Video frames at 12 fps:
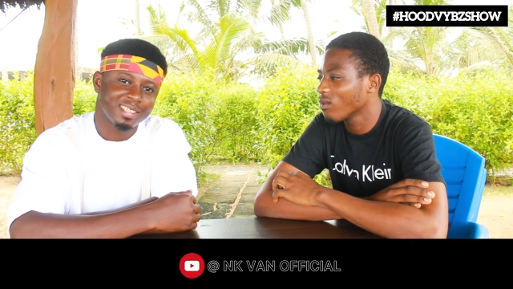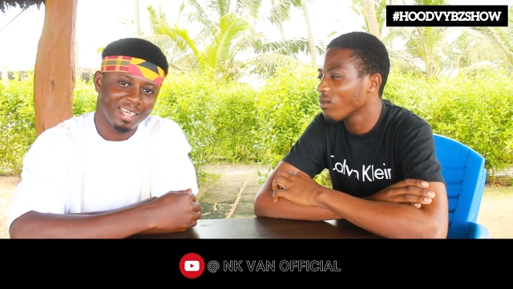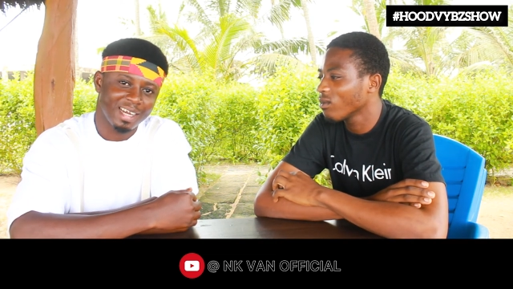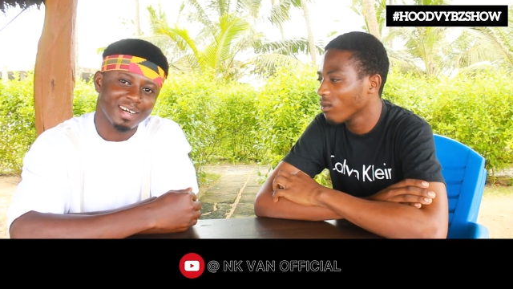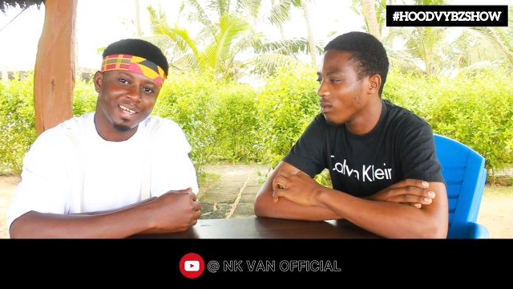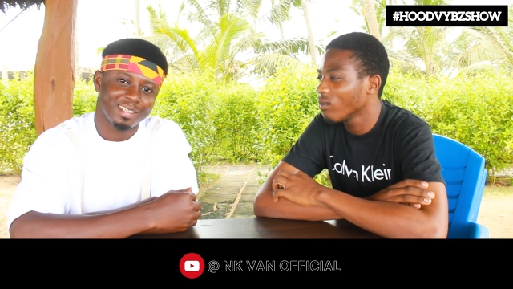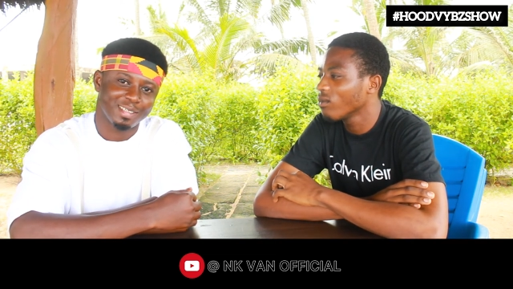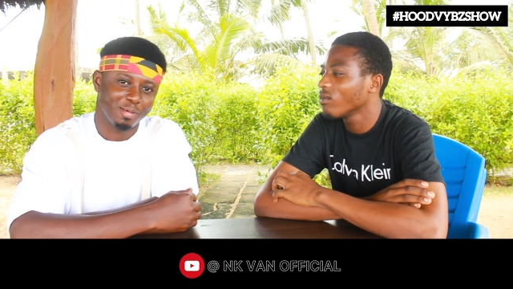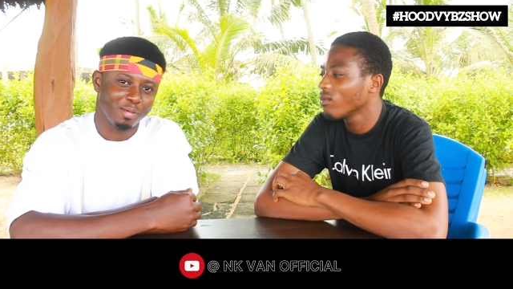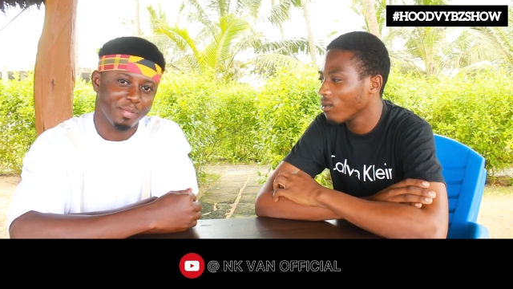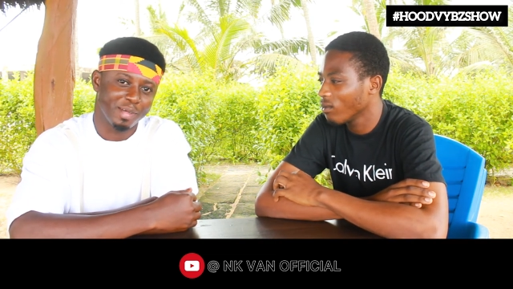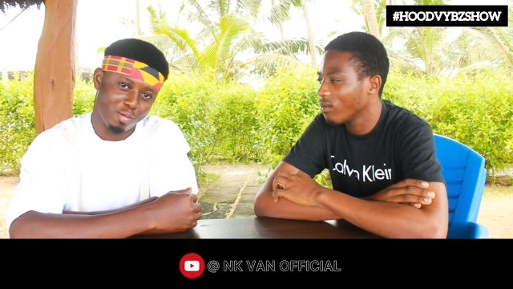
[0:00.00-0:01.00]
Speaker 1: see how the thing
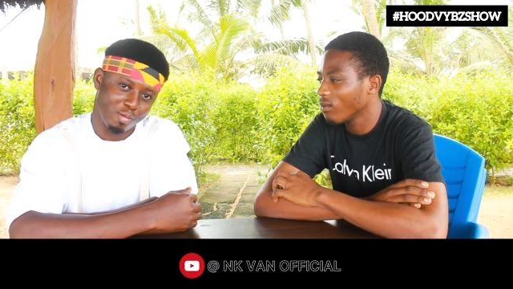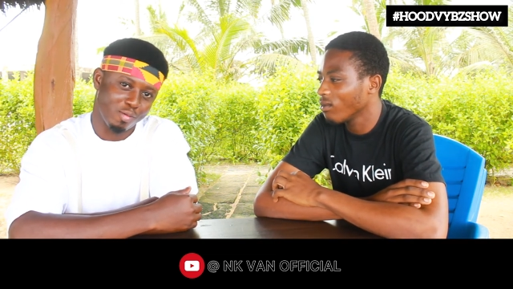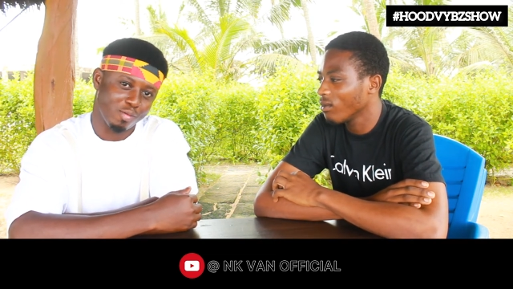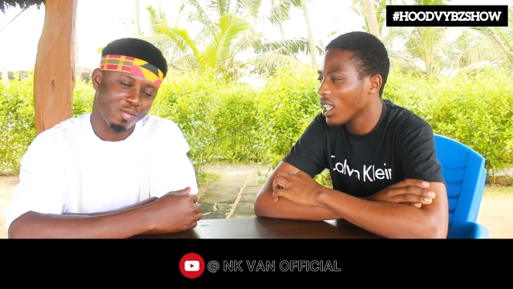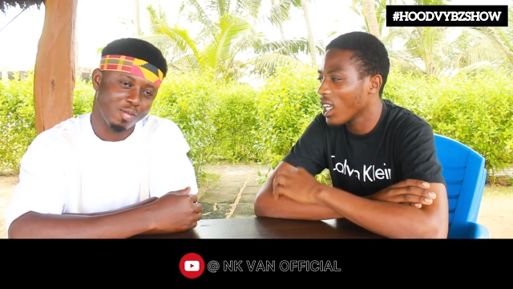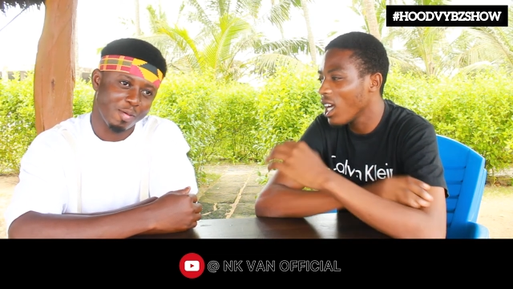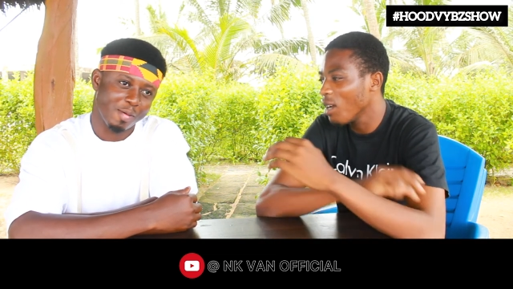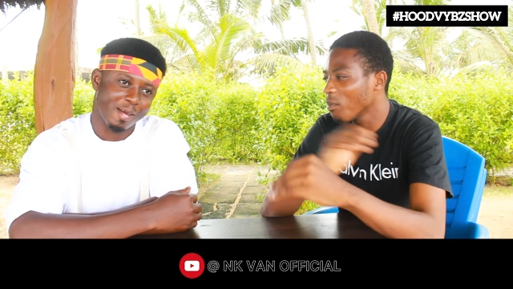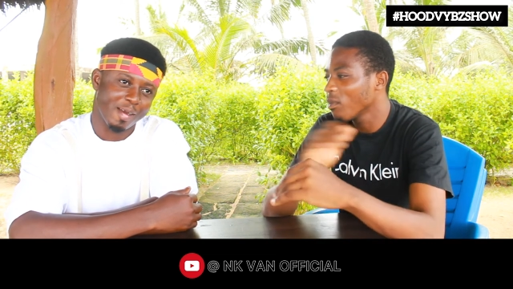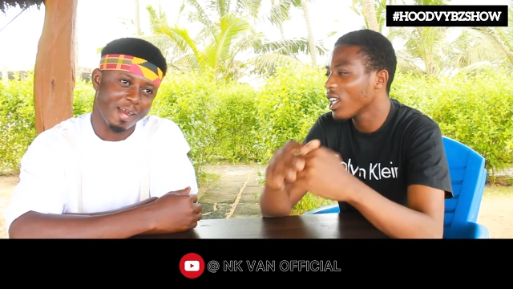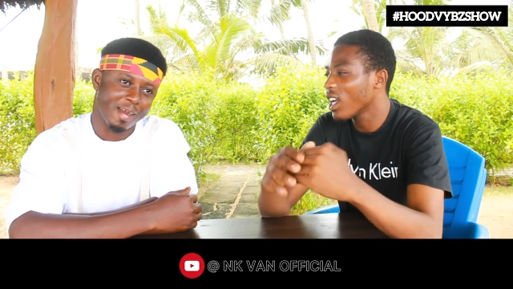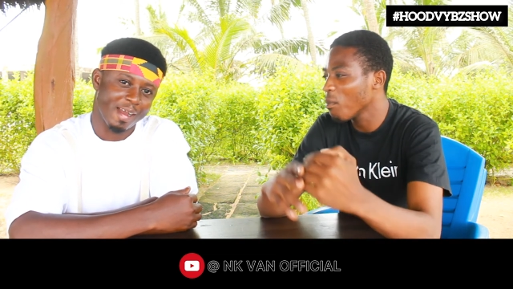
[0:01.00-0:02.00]
go make. Mm, it
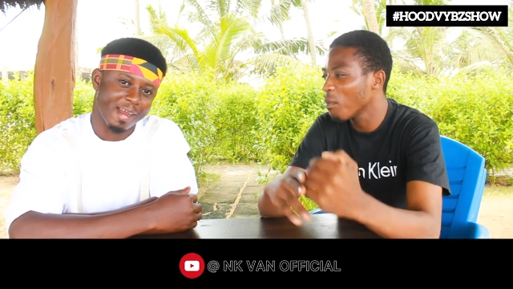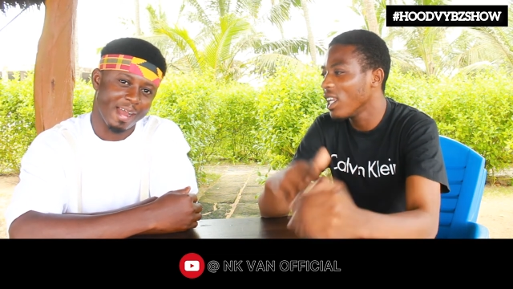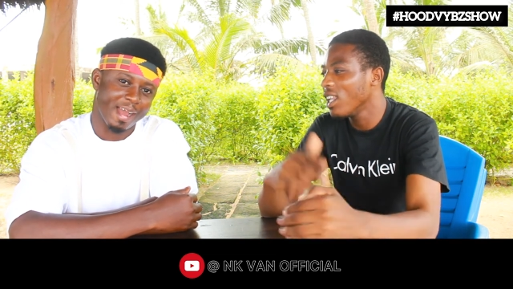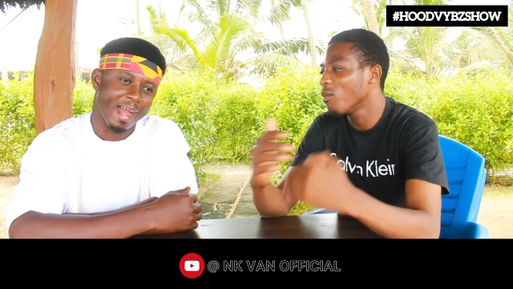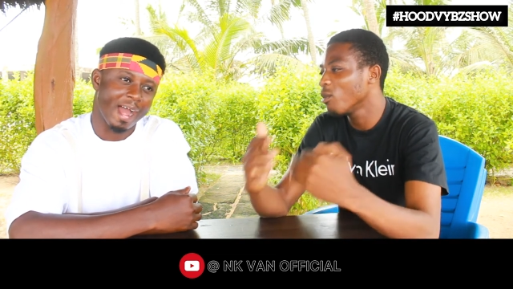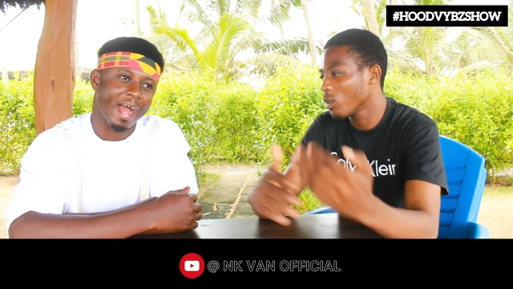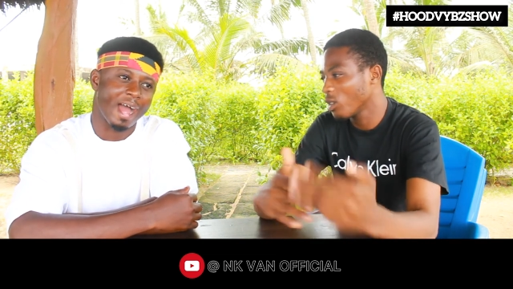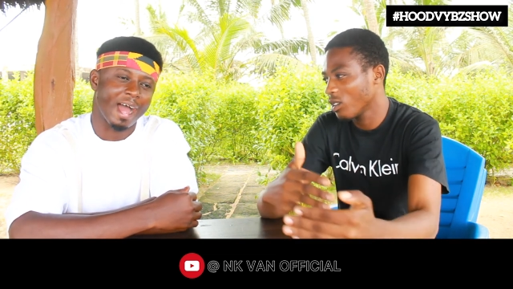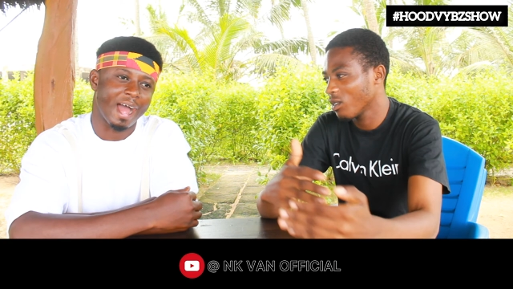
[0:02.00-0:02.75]
can it can be levels.